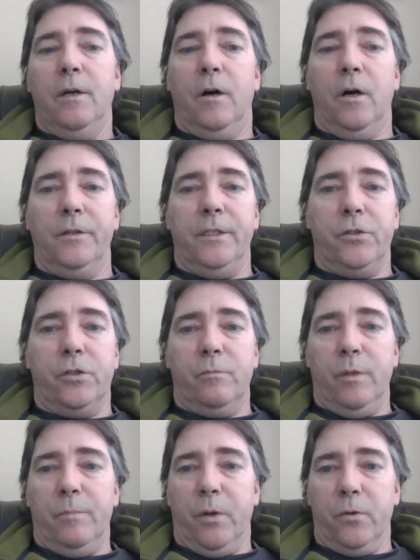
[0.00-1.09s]
all needs to
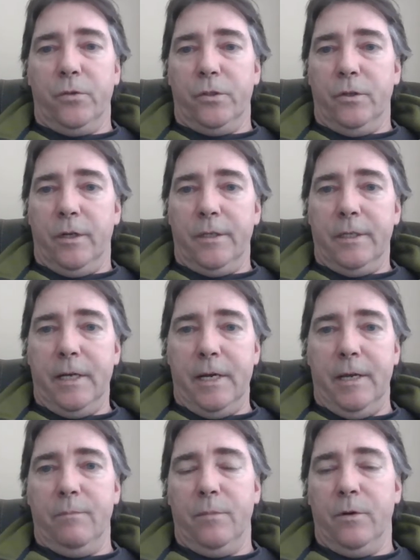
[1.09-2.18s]
be posted on
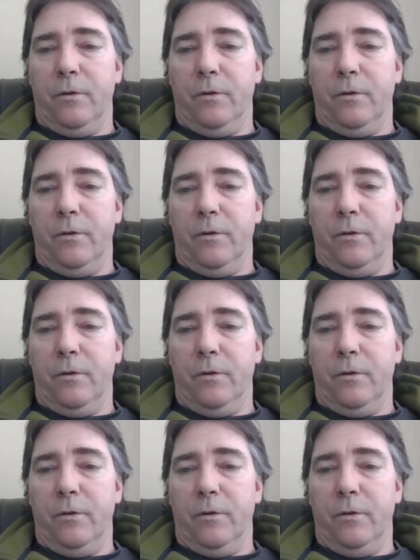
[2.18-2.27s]
time.